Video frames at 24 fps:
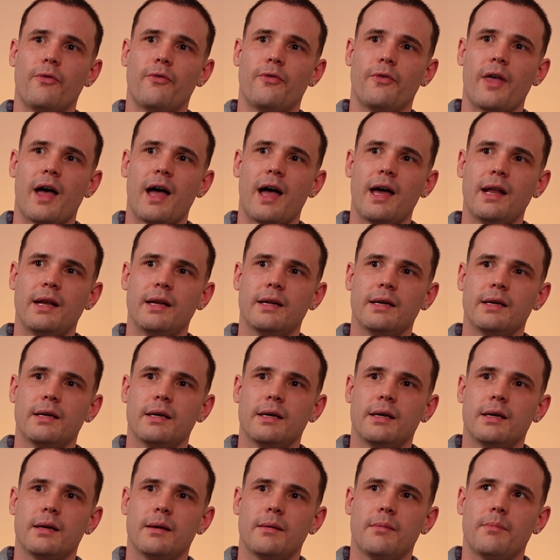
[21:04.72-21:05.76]
for that.
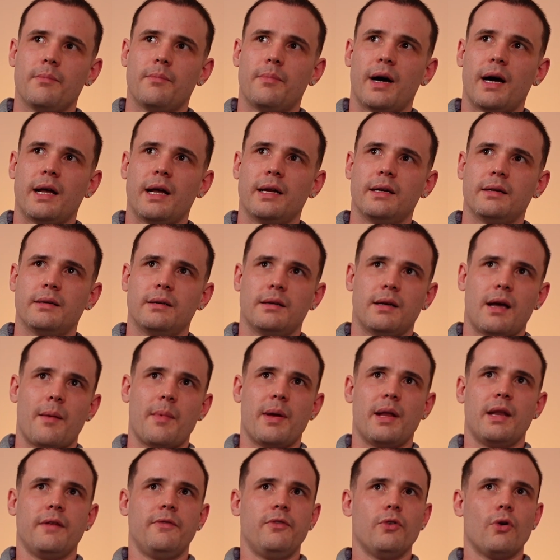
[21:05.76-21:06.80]
But,
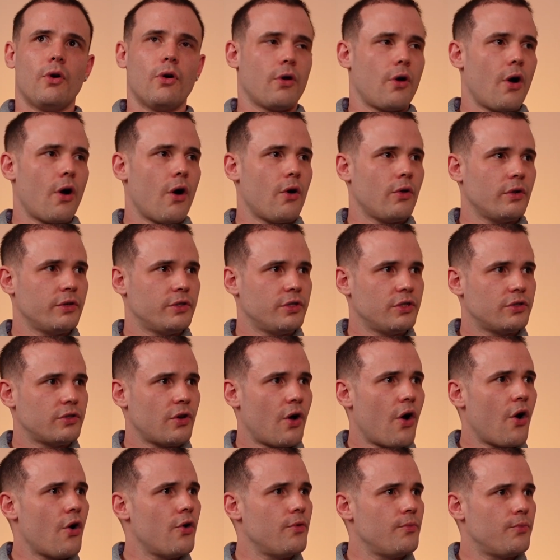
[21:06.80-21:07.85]
if your goal is just to
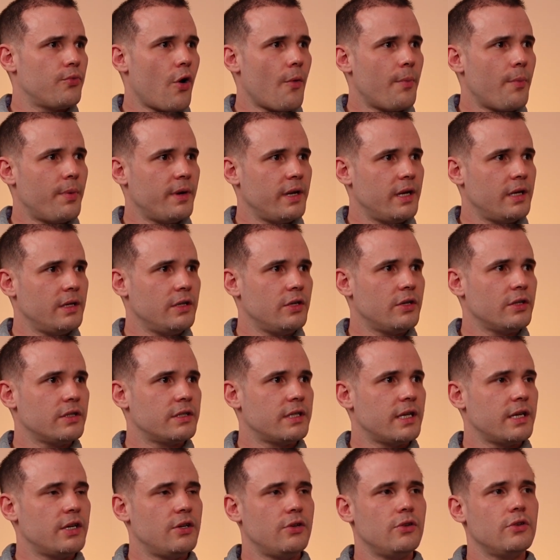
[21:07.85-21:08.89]
own property and you can
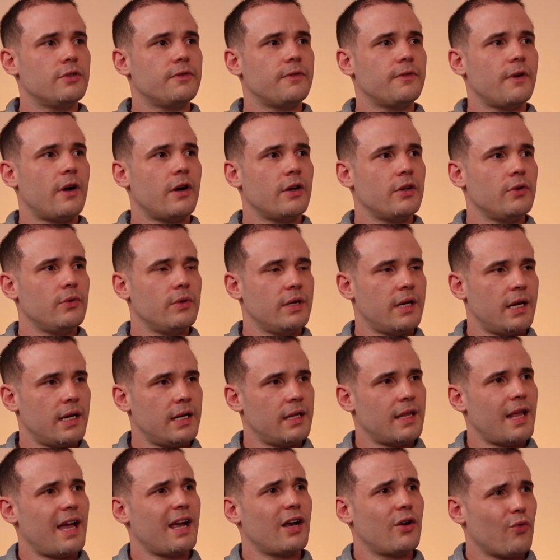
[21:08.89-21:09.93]
see huge value in
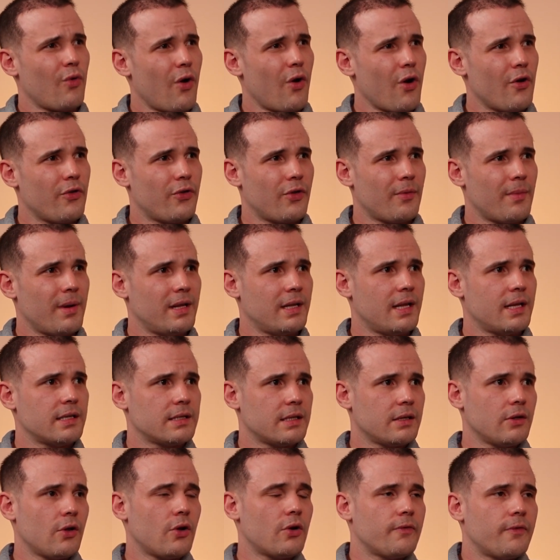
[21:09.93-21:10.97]
getting that growth, there's
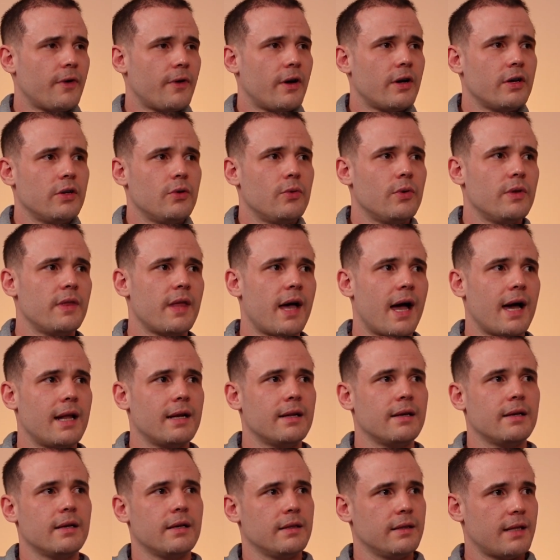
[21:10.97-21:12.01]
a lot of value in that.
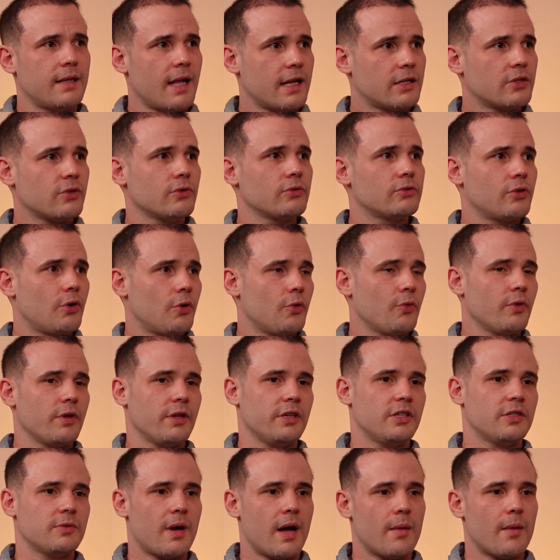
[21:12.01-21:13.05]
That's also a
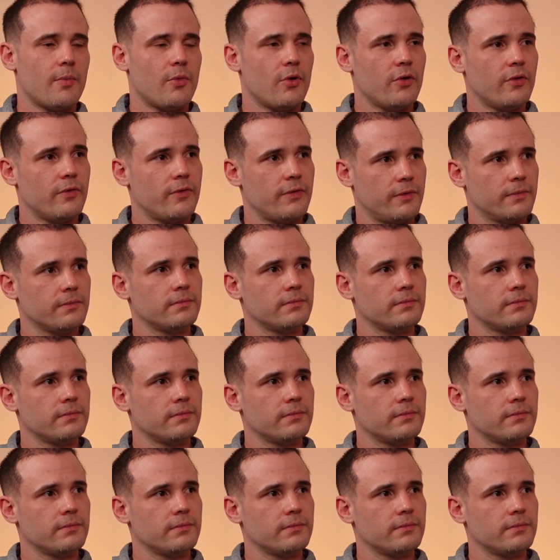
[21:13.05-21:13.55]
really smart move.